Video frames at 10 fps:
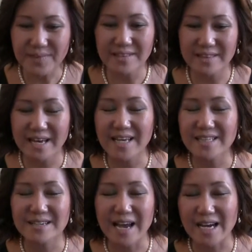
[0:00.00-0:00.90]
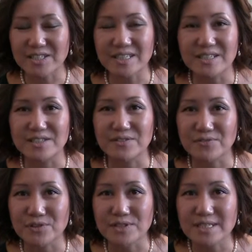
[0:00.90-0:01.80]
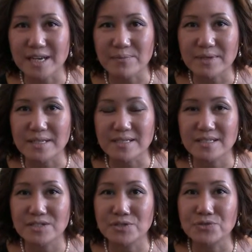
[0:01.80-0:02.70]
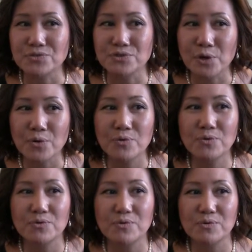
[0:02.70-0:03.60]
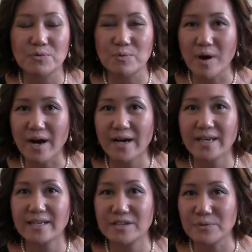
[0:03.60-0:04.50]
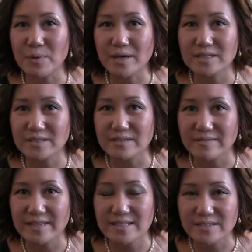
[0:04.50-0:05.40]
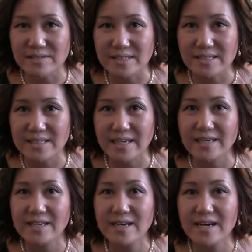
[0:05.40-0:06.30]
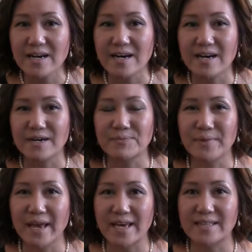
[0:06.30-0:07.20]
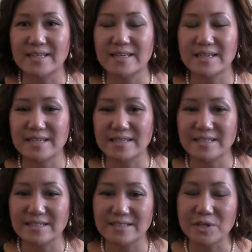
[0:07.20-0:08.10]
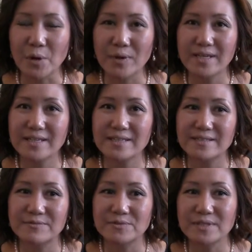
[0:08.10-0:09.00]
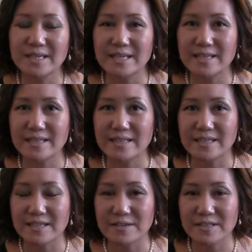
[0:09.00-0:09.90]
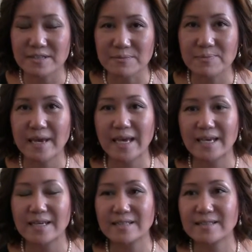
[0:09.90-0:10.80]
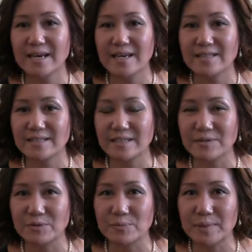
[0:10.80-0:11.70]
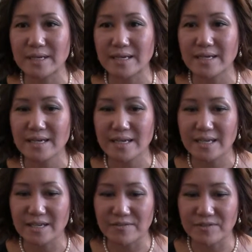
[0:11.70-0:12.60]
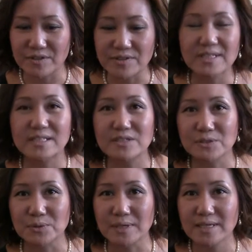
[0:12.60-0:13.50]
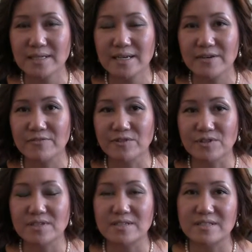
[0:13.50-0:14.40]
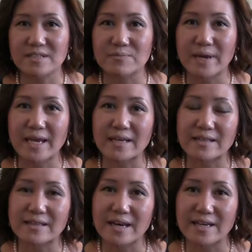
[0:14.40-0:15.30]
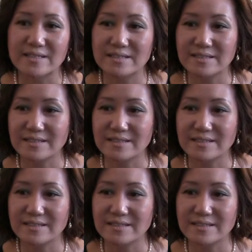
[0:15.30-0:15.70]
that actually is the first step, is to know why you want to invest in real estate, and knowing really the pain that it would be if you didn't do it versus the pain that